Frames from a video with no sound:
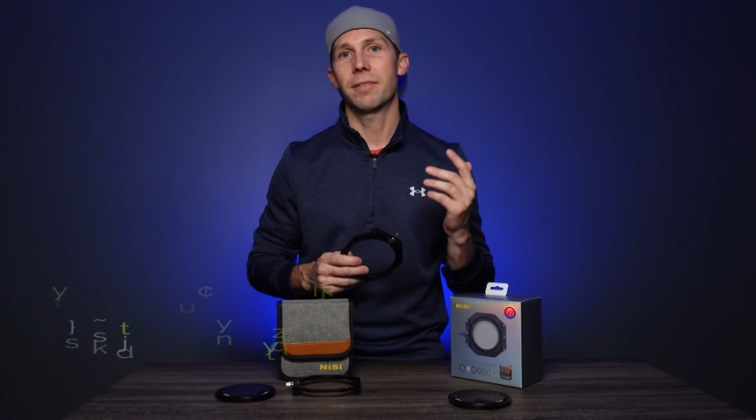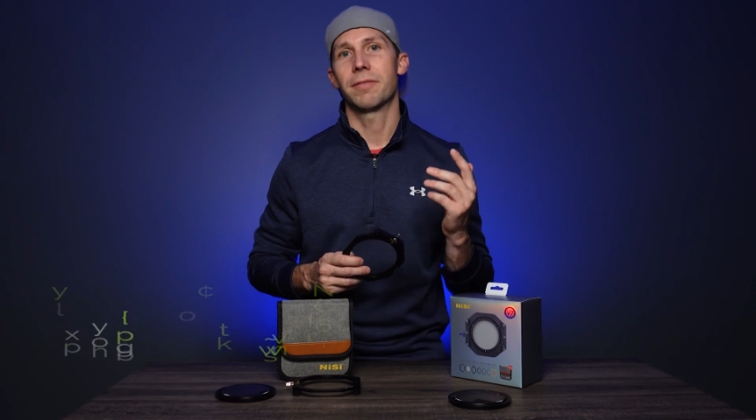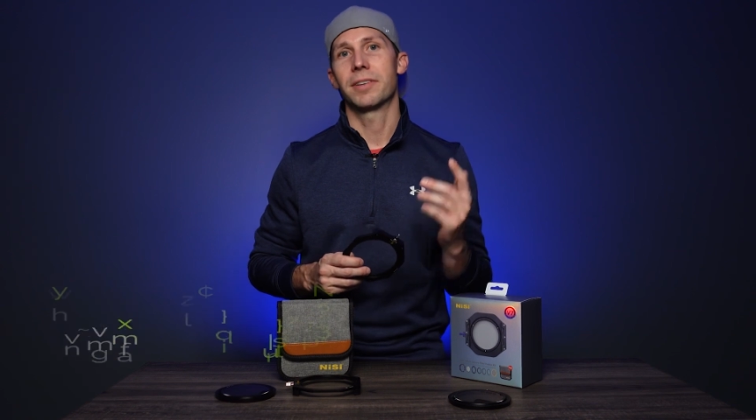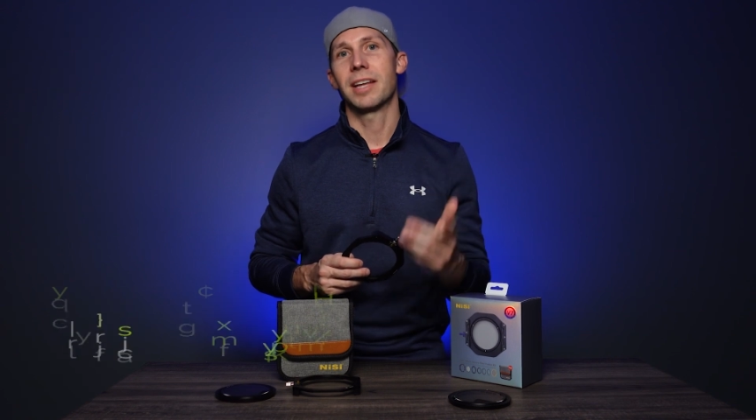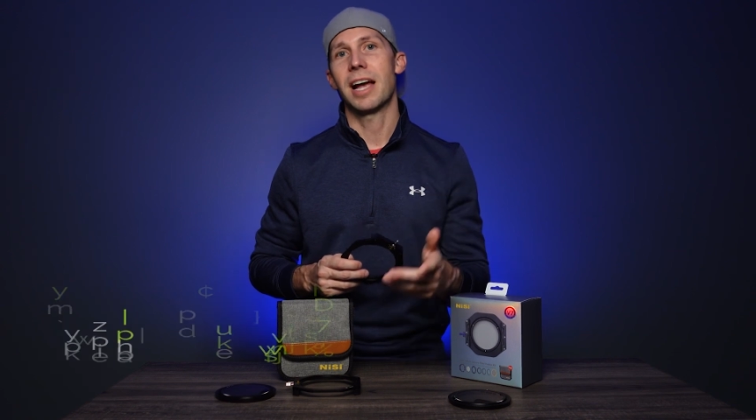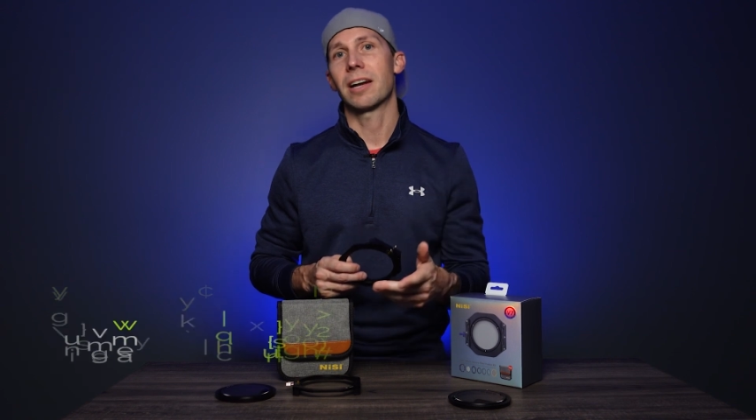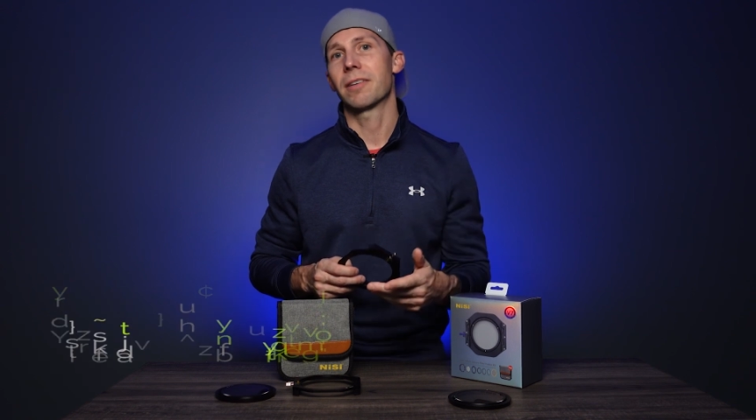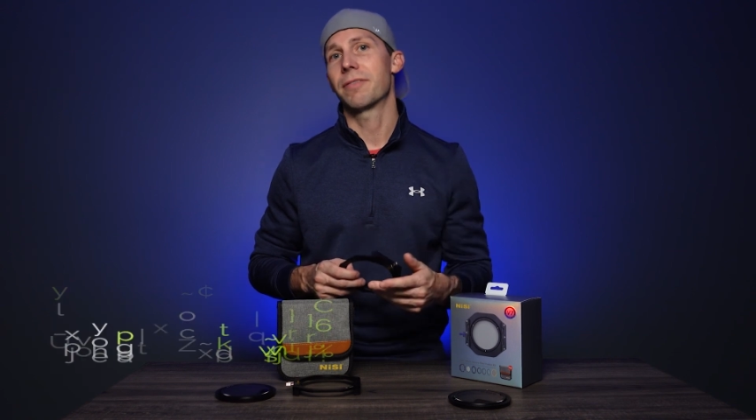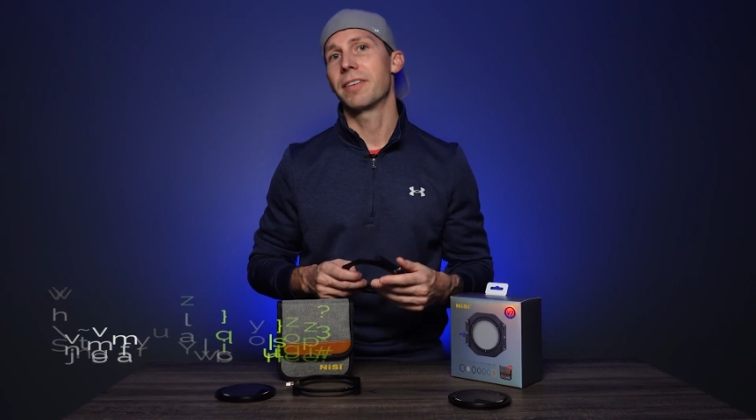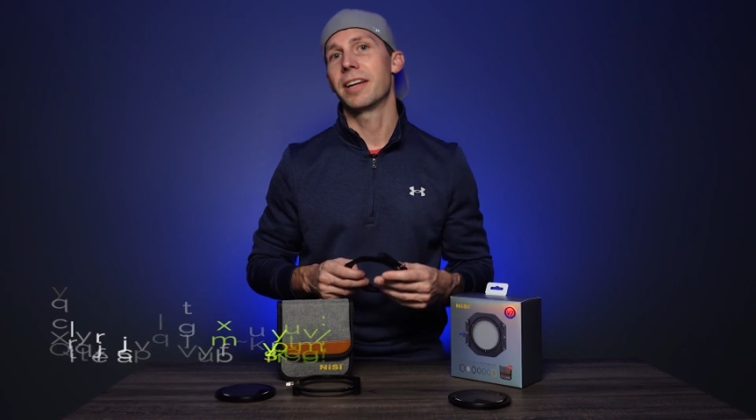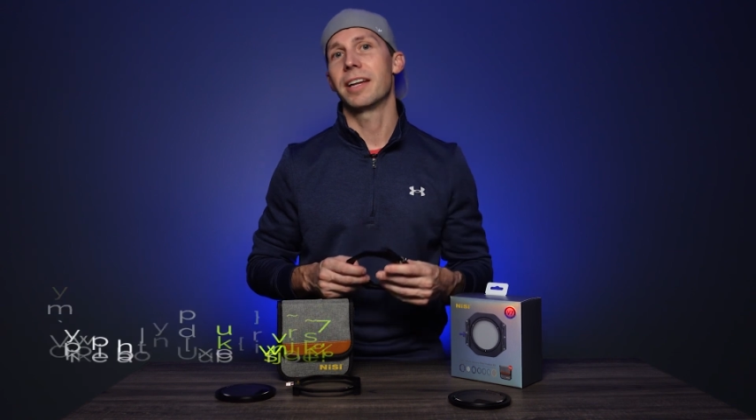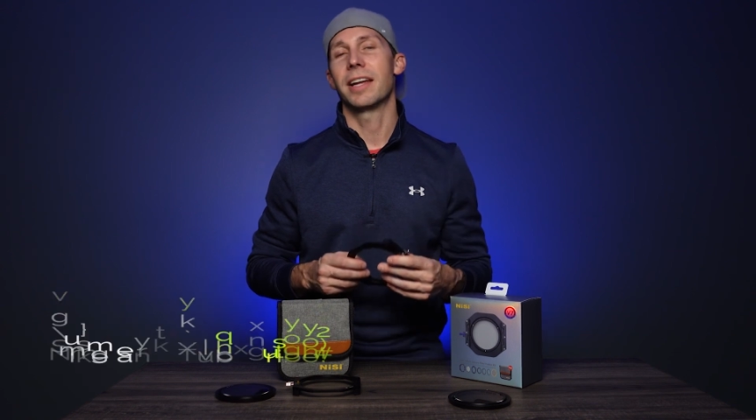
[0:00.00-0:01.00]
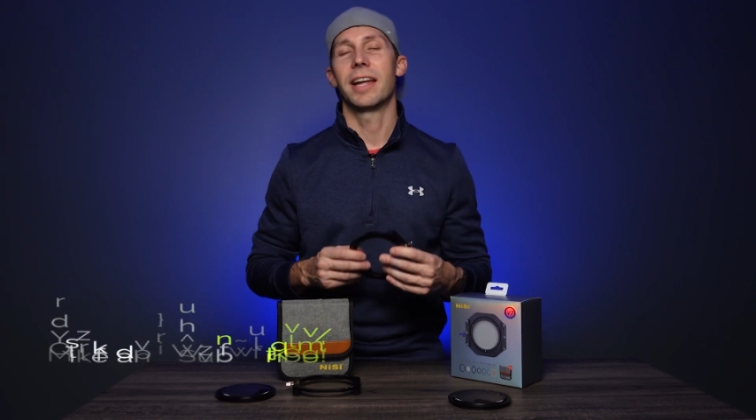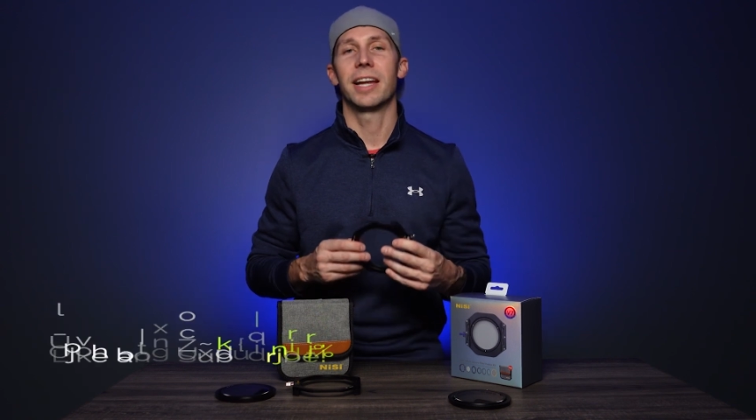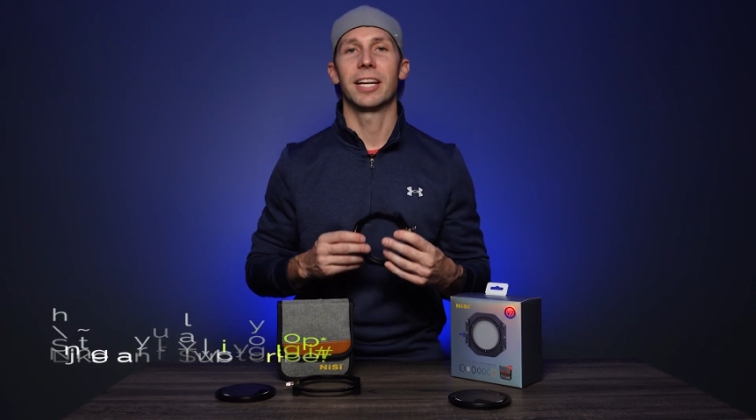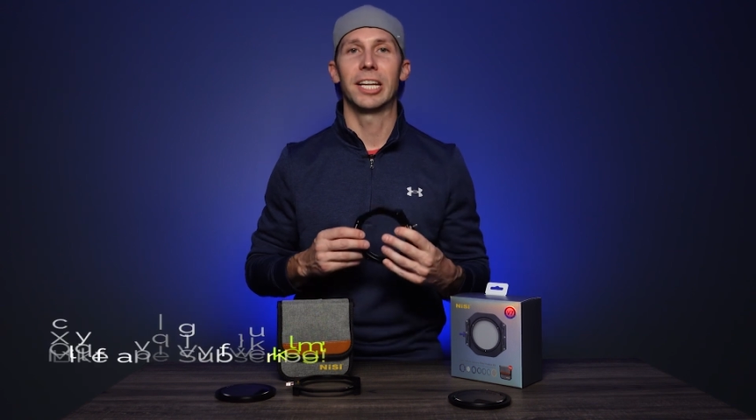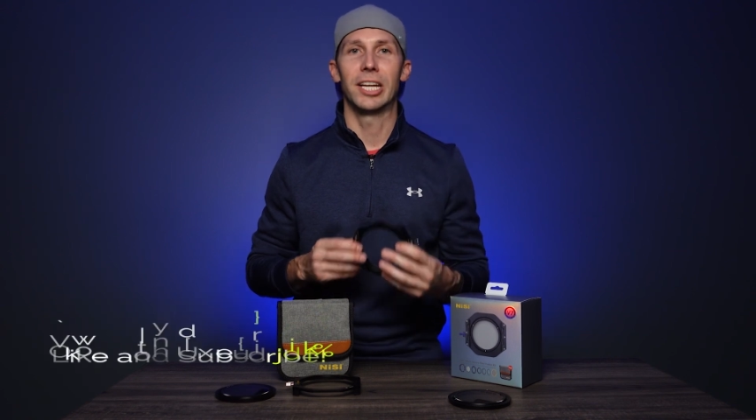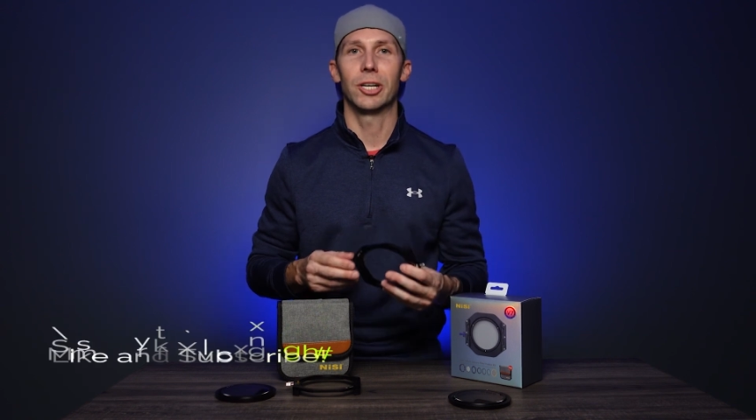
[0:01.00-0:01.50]
photography
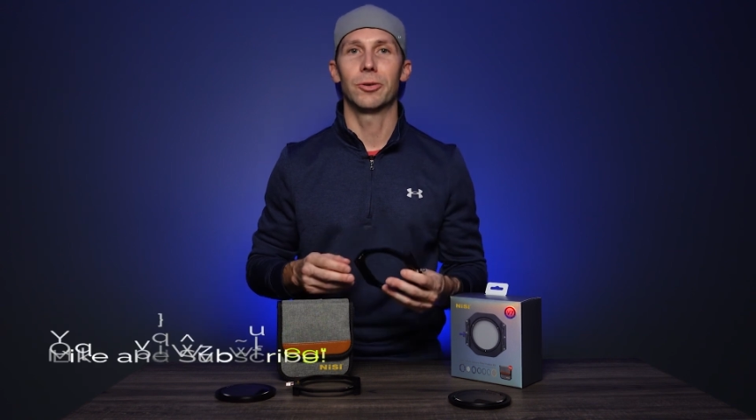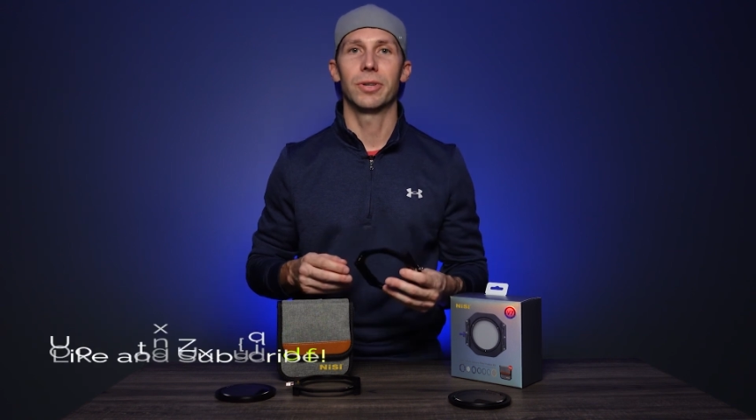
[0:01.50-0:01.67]
and gear